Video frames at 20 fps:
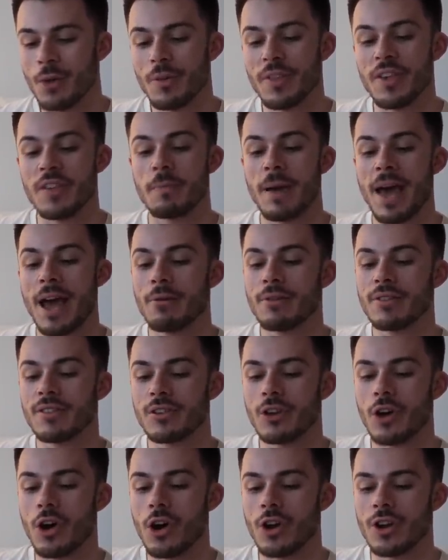With his parents
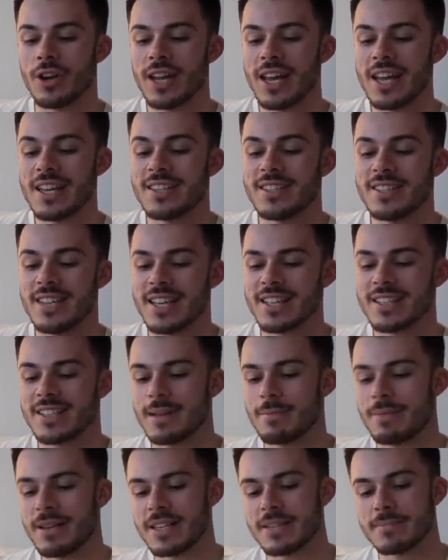gone, his six
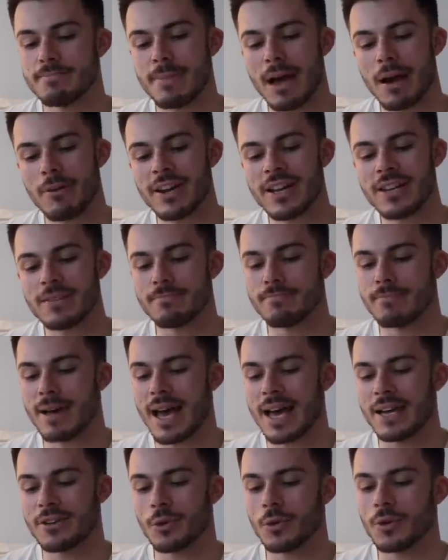siblings married,
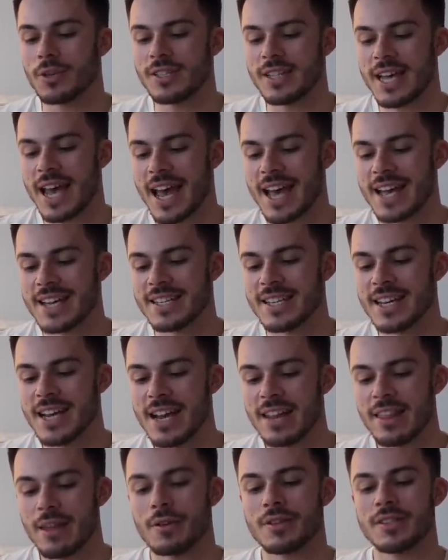mad, or dead,
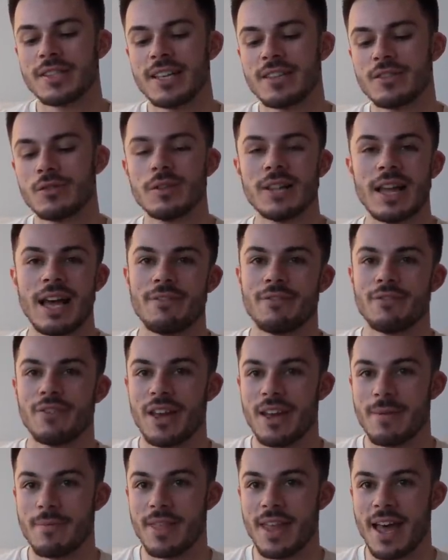there is little left for him